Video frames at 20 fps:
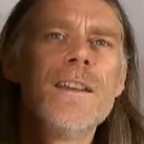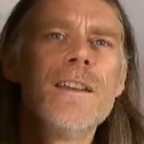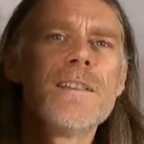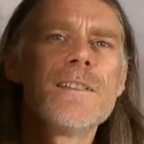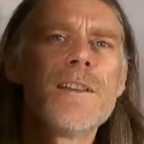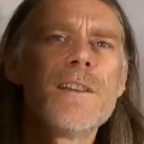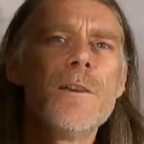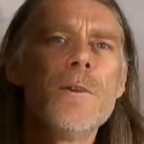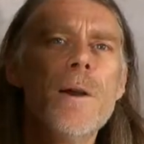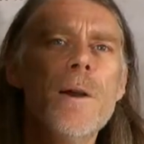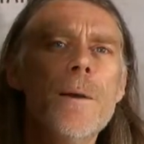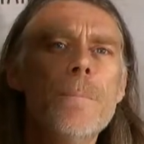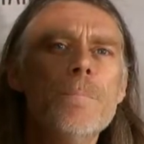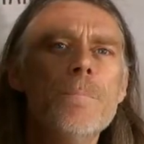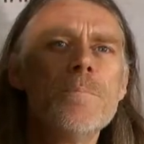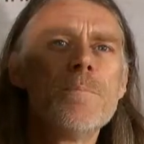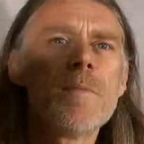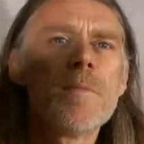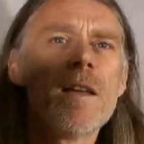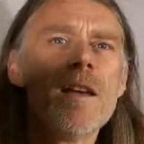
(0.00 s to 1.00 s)

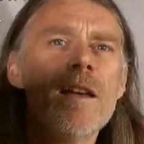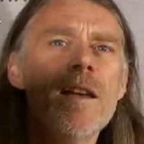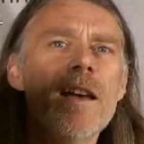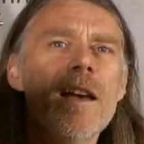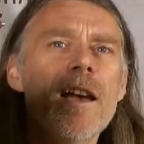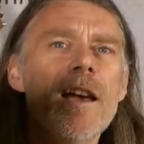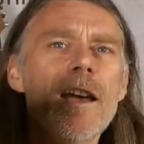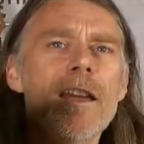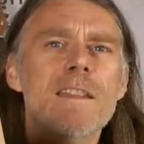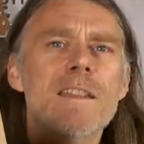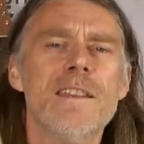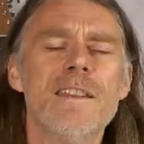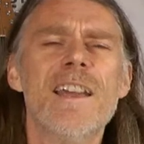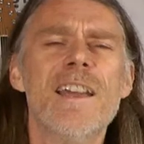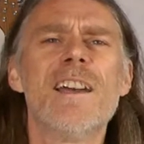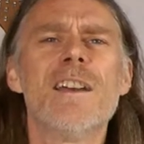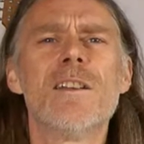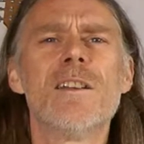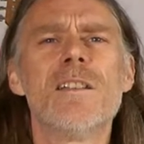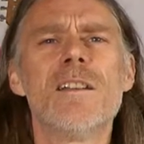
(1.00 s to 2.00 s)
So,
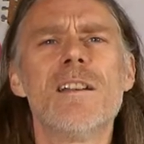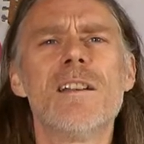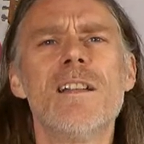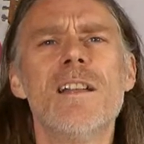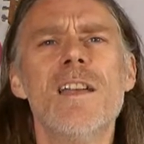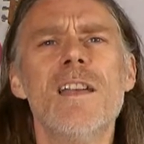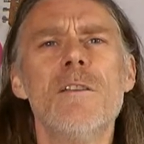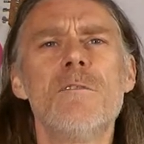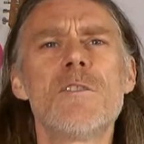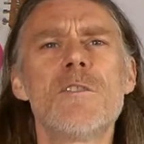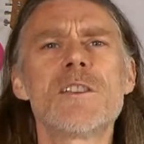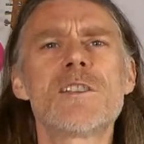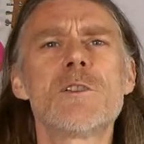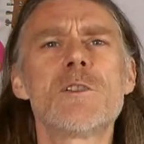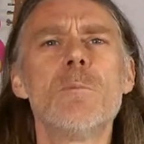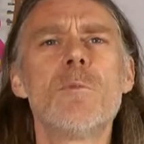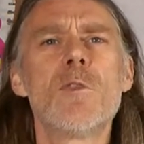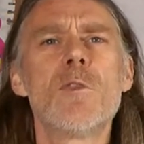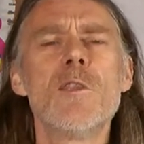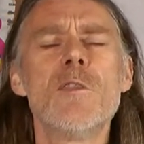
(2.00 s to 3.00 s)
yeah, if there's
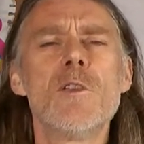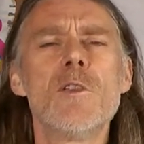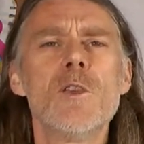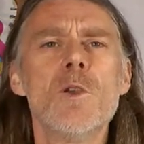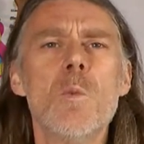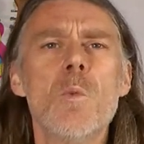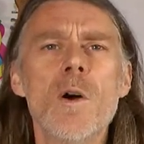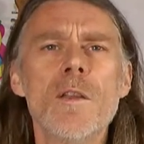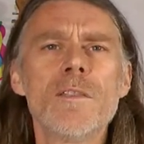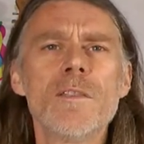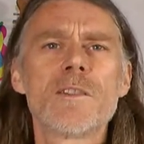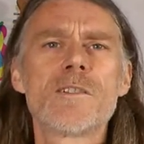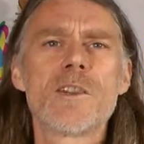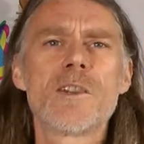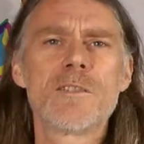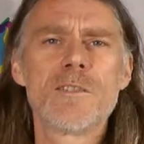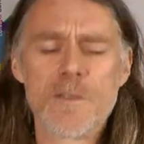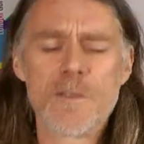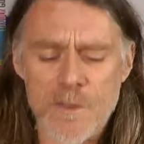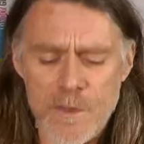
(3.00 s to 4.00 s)
something that you want,
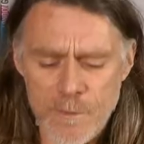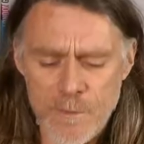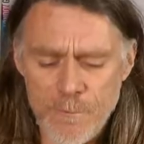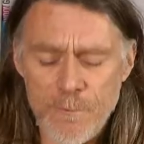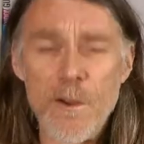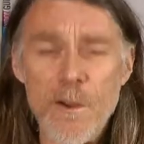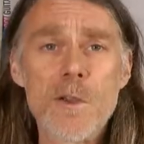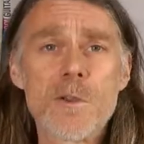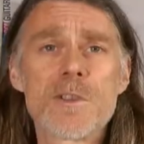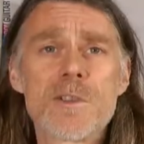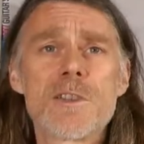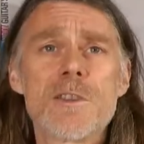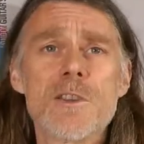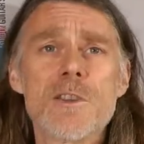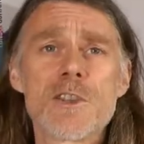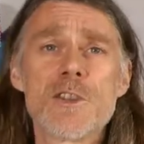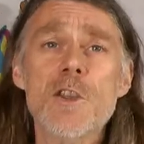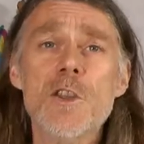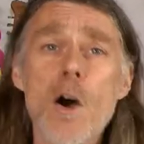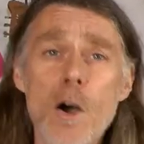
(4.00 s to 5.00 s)
folks,
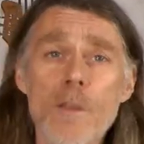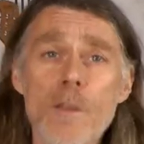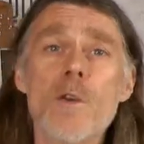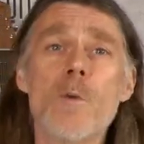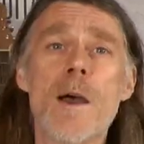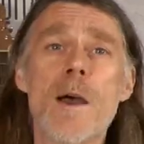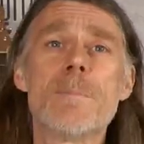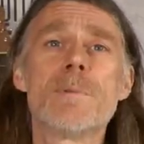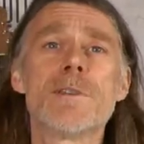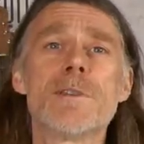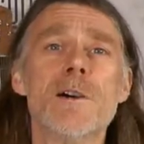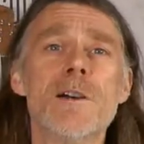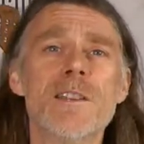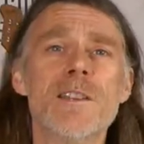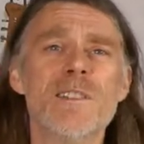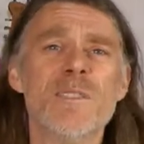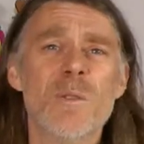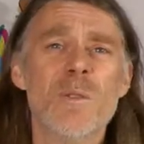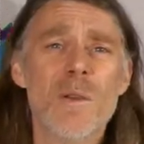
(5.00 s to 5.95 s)
that's not on the website,